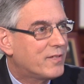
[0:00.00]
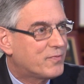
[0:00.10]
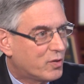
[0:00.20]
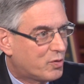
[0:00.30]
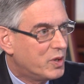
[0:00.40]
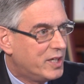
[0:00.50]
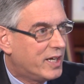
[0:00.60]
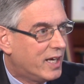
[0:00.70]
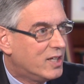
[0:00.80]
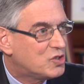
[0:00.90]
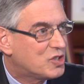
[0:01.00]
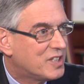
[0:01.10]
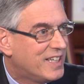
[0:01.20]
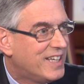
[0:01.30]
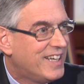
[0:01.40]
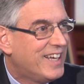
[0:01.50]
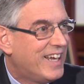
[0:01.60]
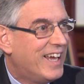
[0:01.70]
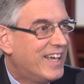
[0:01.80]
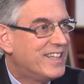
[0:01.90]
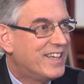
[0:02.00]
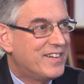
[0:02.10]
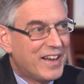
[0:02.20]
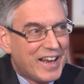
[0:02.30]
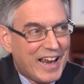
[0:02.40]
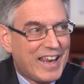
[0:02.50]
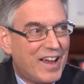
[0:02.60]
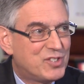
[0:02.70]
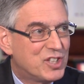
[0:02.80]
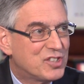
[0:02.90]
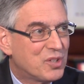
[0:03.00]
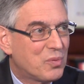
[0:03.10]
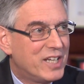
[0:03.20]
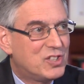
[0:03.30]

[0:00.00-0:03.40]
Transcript: it for 3 days and then have just the right